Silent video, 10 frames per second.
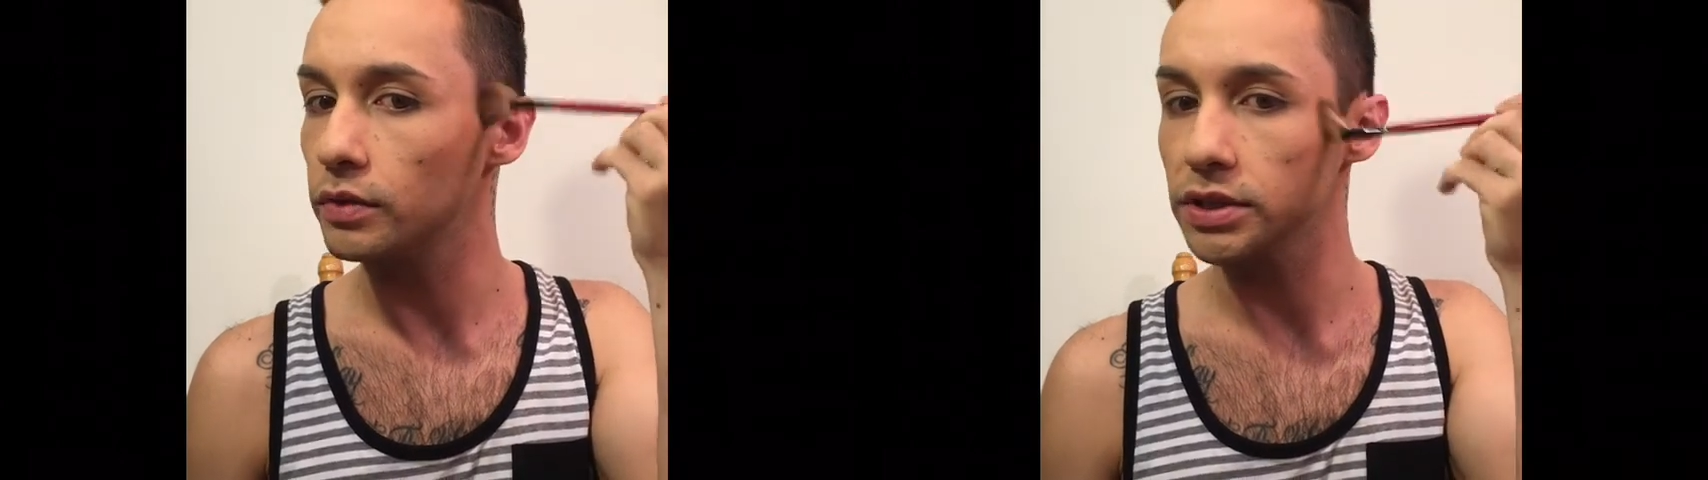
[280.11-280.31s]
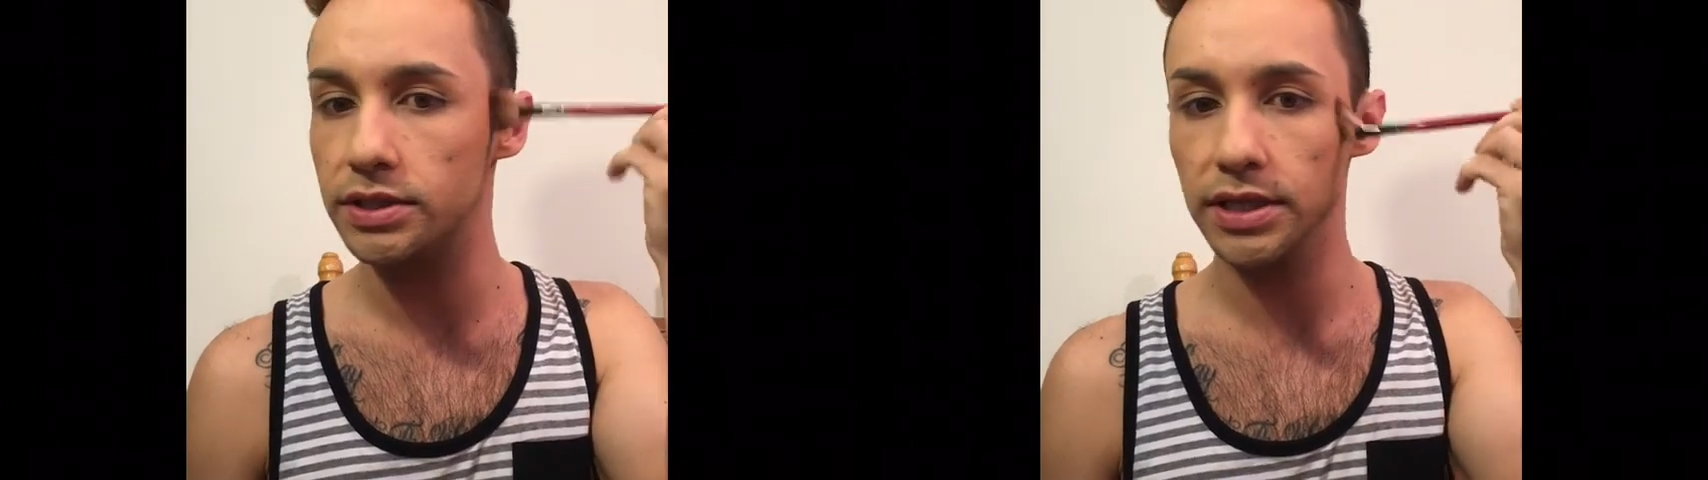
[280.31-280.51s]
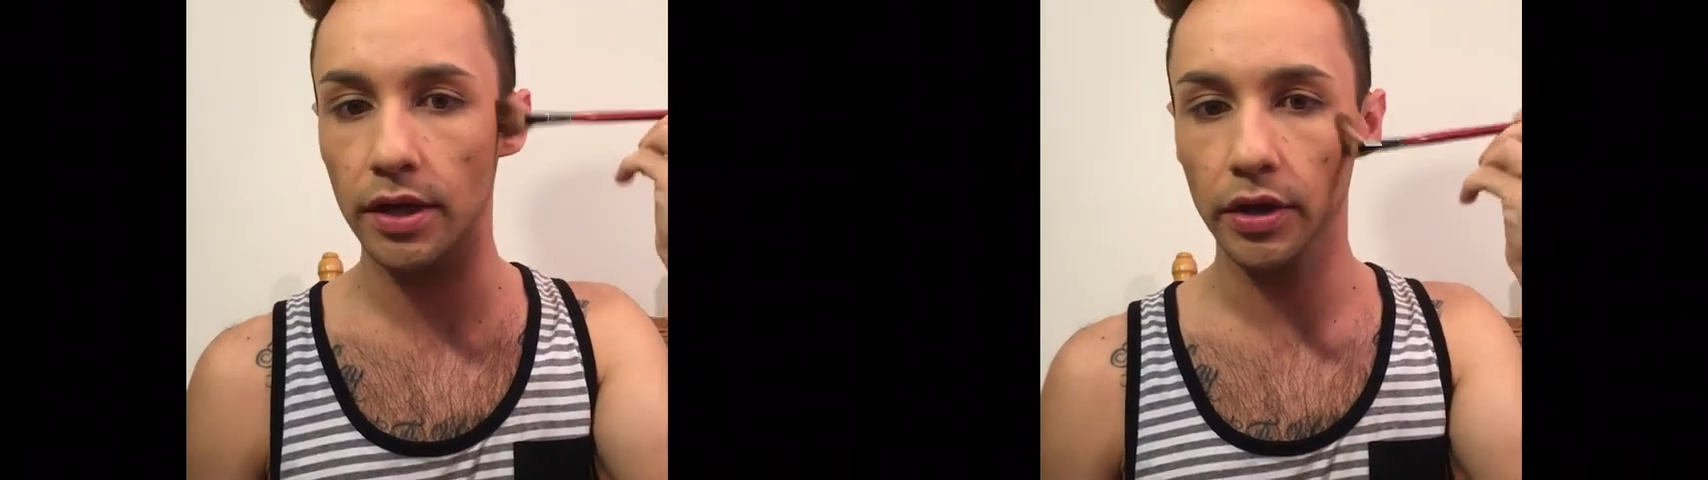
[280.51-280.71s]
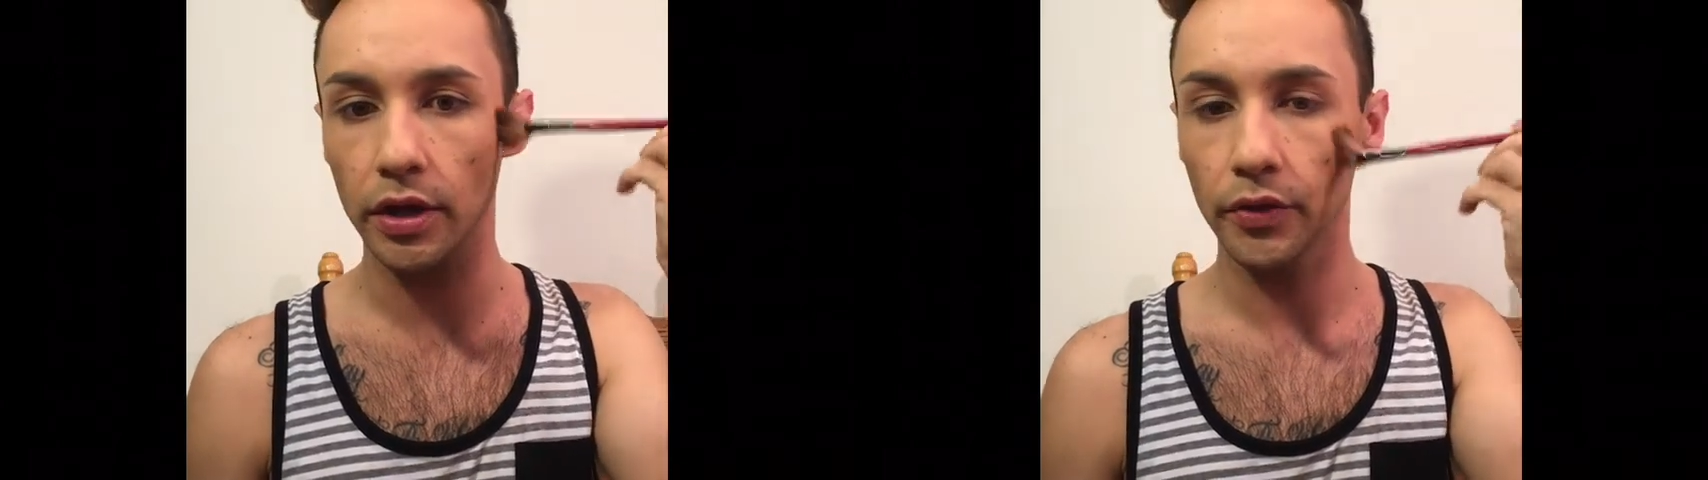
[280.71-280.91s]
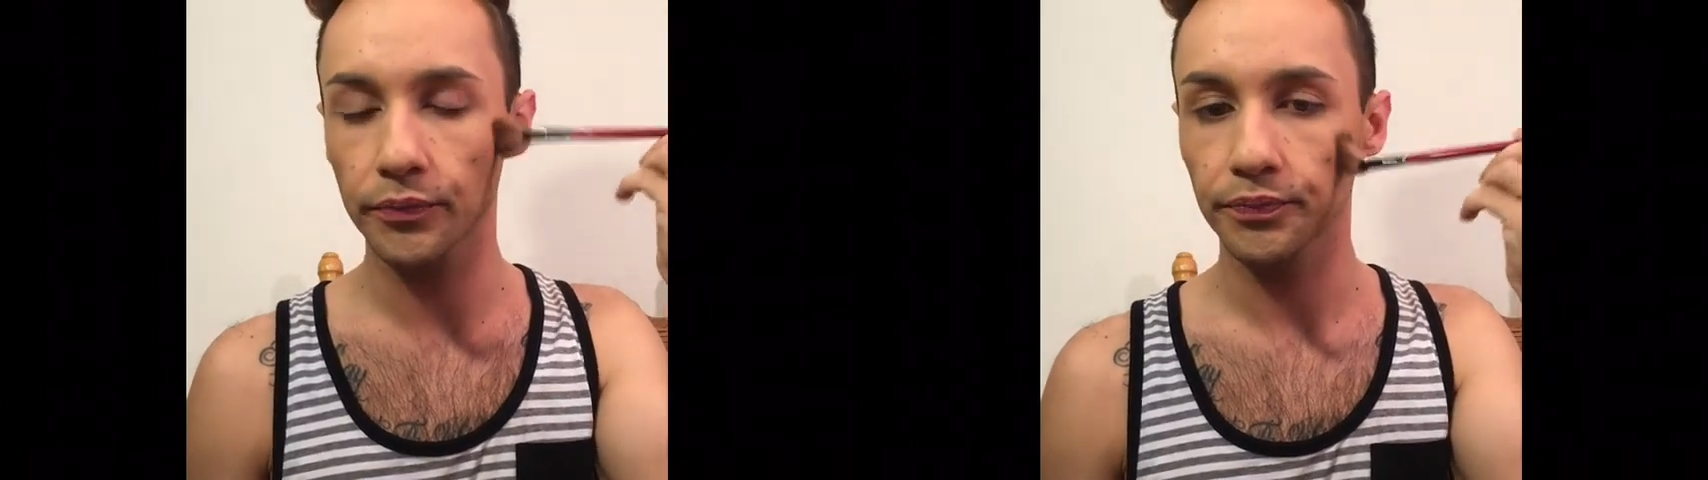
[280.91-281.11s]
will tell
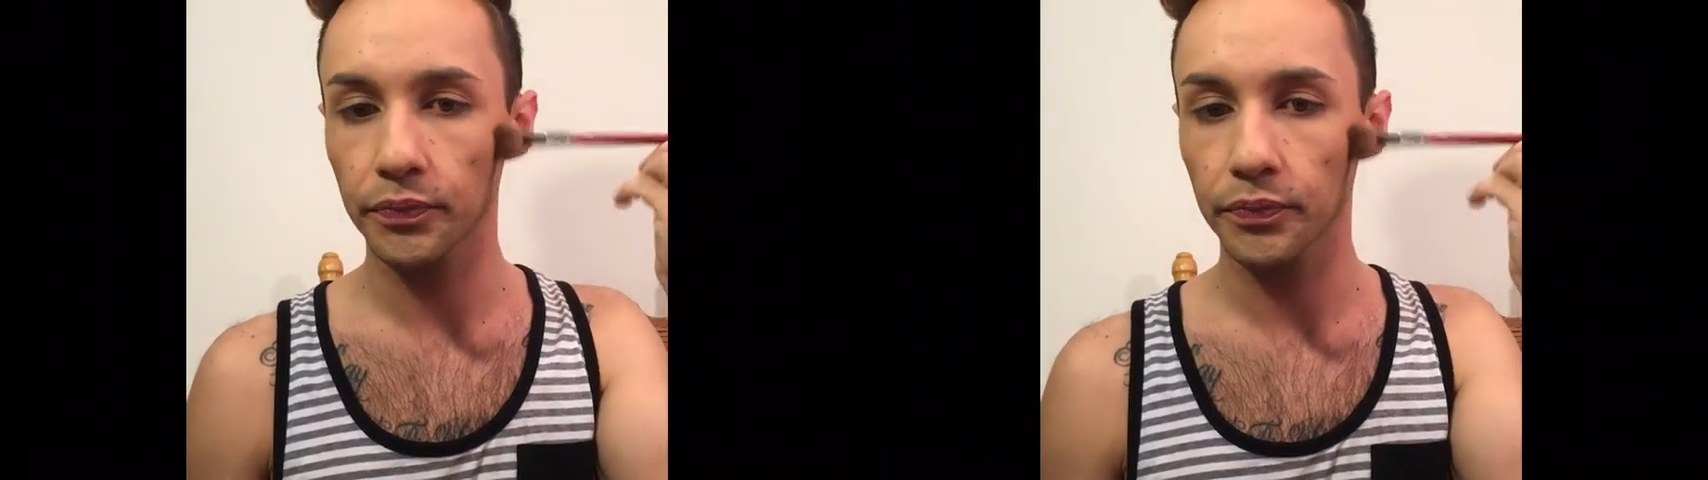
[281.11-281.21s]
you.